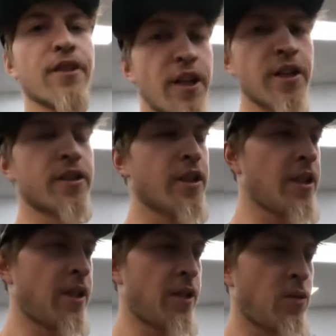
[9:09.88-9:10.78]
learned
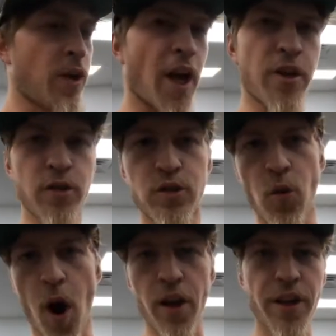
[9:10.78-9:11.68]
when I use
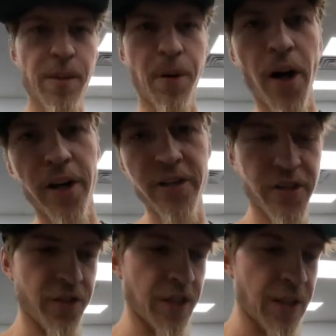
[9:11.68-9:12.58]
quality
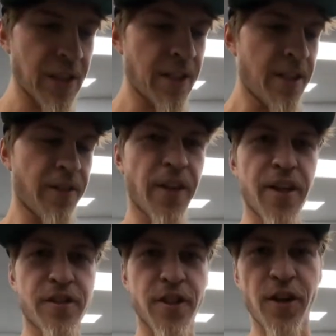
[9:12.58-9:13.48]
parts,
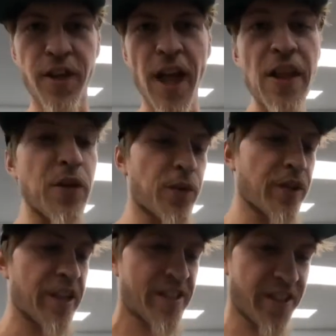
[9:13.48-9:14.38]
things go together
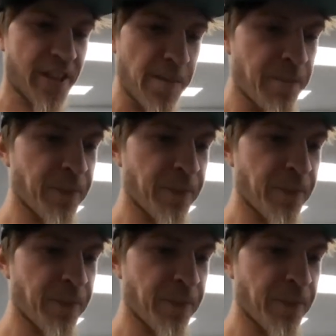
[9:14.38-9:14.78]
real easy.